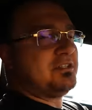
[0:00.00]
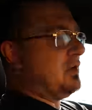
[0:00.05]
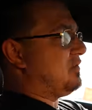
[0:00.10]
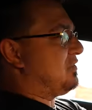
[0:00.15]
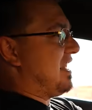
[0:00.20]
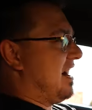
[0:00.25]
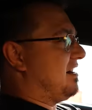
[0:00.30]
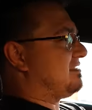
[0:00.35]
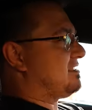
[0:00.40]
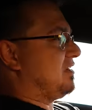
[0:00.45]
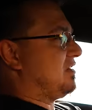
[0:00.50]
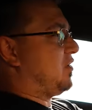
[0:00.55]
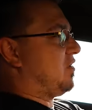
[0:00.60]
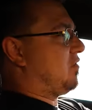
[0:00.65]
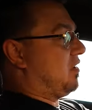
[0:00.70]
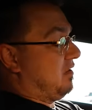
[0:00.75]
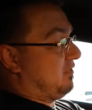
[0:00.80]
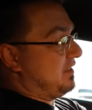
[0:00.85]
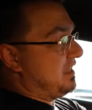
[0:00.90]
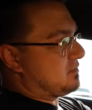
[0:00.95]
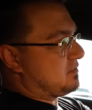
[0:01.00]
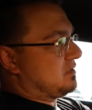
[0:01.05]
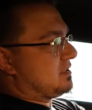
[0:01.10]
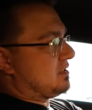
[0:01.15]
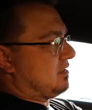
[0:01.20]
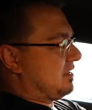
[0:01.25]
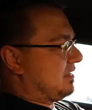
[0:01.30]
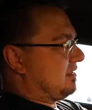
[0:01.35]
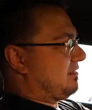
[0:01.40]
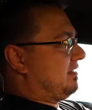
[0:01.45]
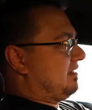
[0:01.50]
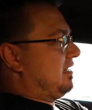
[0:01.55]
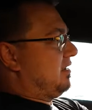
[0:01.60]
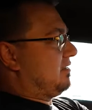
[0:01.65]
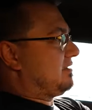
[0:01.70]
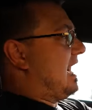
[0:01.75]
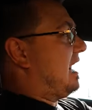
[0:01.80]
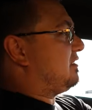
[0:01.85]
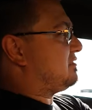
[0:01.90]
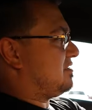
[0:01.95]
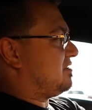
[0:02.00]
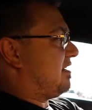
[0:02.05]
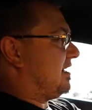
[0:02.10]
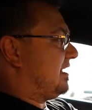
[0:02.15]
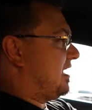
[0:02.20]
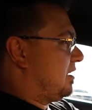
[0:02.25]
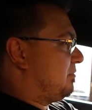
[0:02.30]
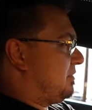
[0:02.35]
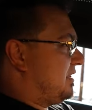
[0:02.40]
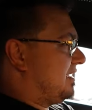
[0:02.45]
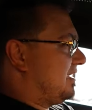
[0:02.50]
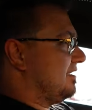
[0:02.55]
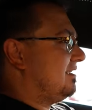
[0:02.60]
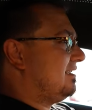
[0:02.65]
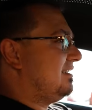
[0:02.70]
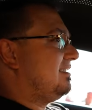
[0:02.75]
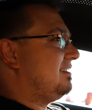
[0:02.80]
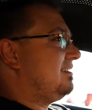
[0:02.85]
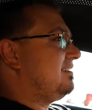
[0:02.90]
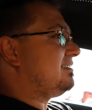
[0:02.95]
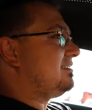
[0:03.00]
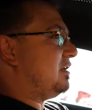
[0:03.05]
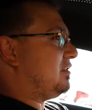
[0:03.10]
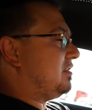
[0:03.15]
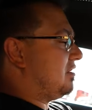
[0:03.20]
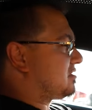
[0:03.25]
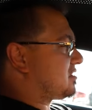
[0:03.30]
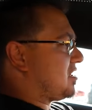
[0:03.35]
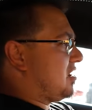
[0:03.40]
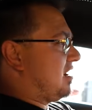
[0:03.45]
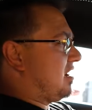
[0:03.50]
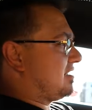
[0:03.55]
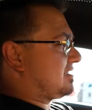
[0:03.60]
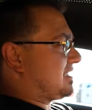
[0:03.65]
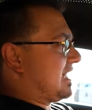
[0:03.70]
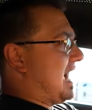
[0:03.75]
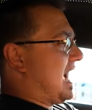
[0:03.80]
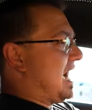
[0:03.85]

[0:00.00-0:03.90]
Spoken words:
2000, well, this one's only, you know, 1,000 right now, but dude, those cars, like I